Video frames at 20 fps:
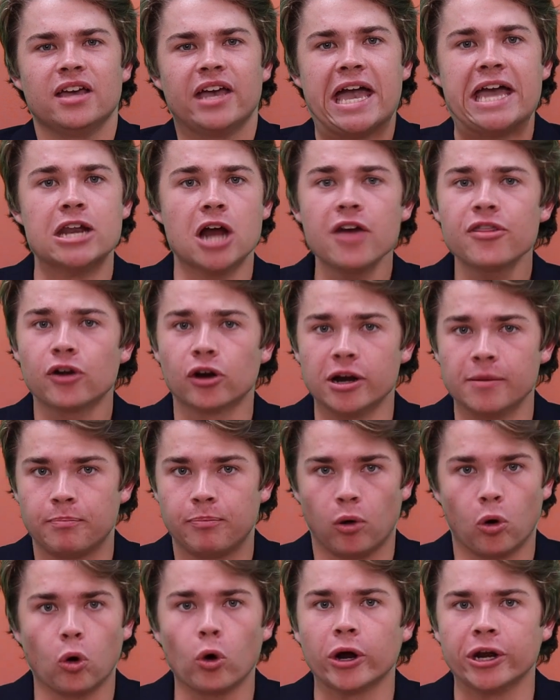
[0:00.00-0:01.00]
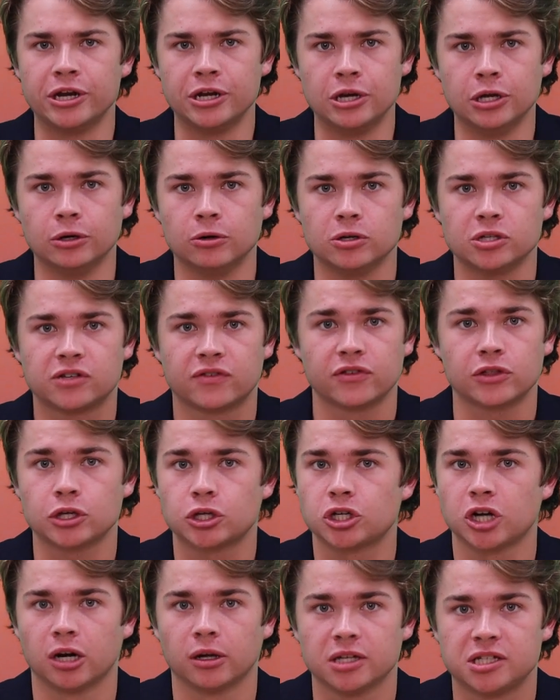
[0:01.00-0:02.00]
In other important news for the
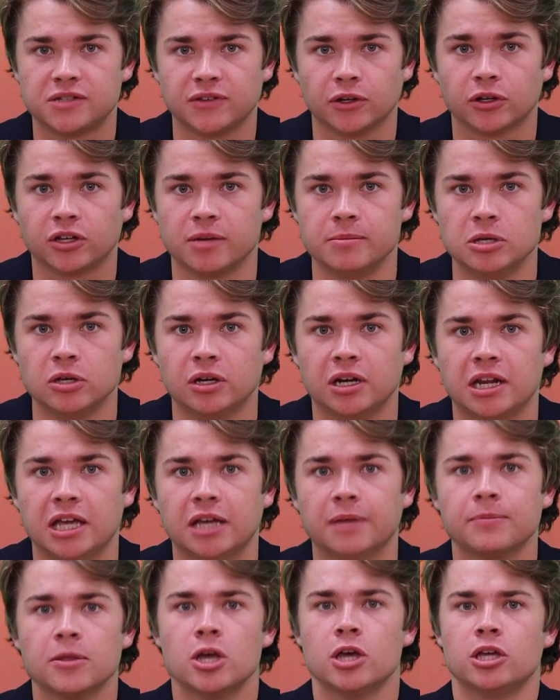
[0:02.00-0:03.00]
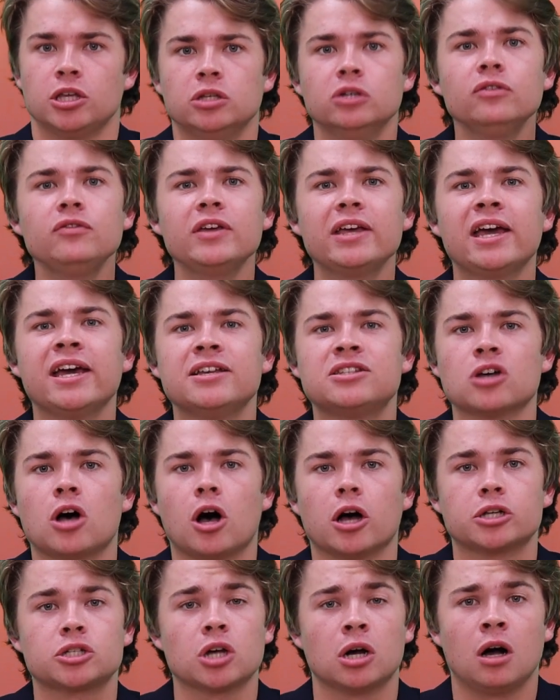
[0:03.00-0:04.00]
Charlottesville community, UVA's
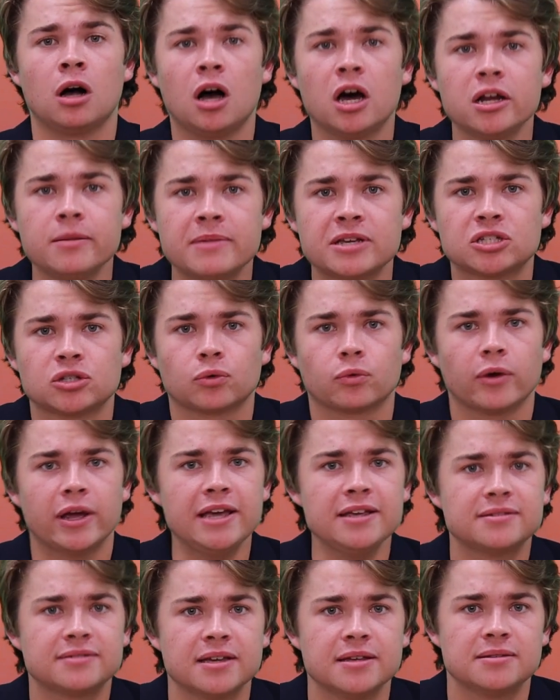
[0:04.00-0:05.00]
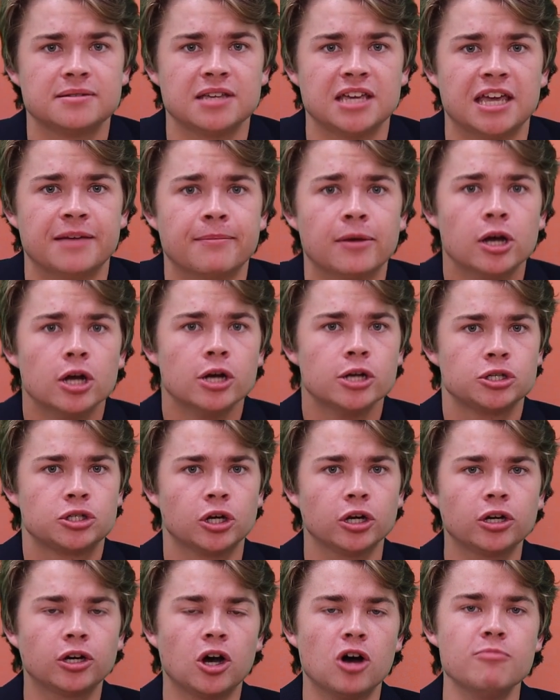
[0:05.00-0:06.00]
autonomous racing team
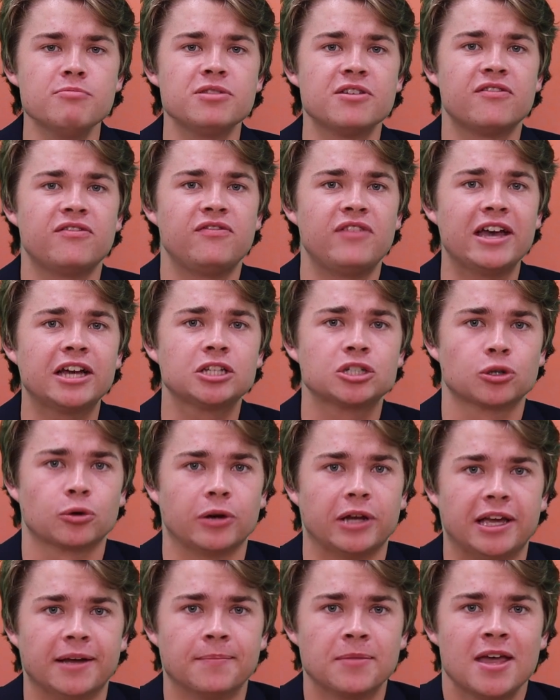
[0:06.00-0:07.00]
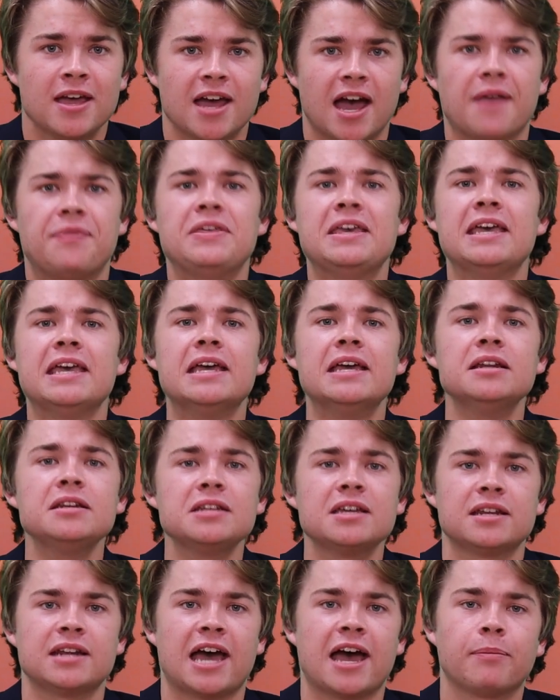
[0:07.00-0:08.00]
took home the victory at the
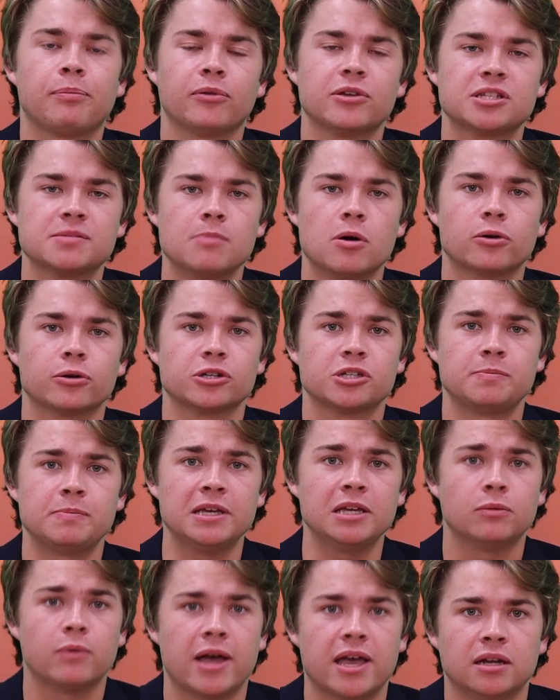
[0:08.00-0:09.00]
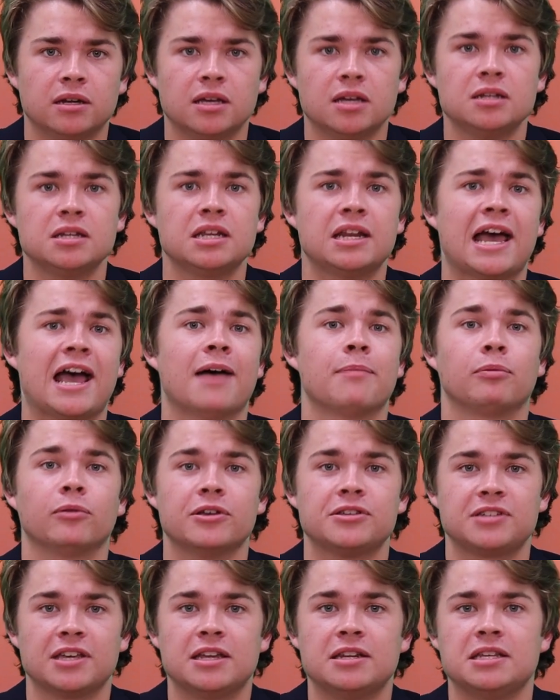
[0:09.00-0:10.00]
Indianapolis Motor Speedway in
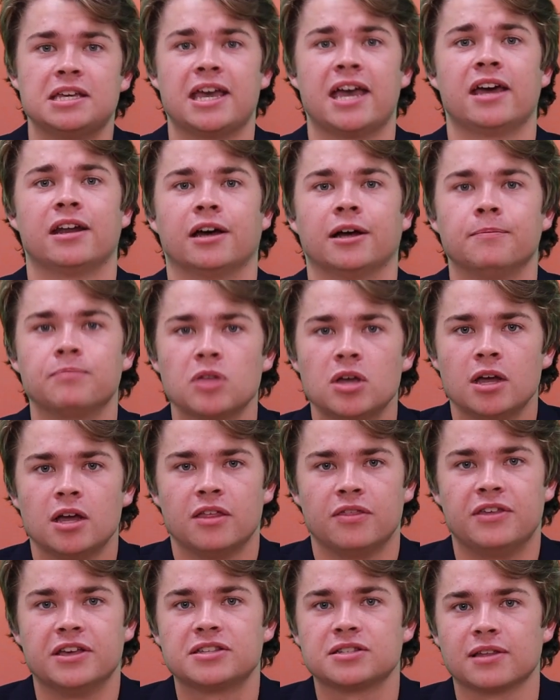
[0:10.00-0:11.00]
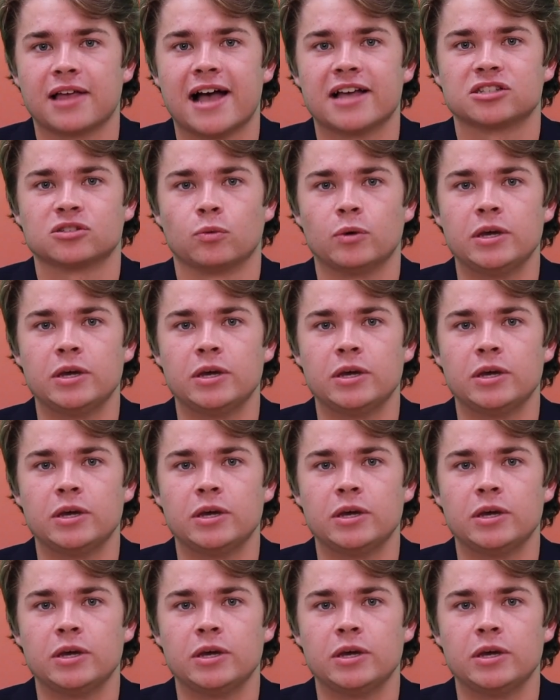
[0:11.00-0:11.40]
Indianapolis, Indiana this last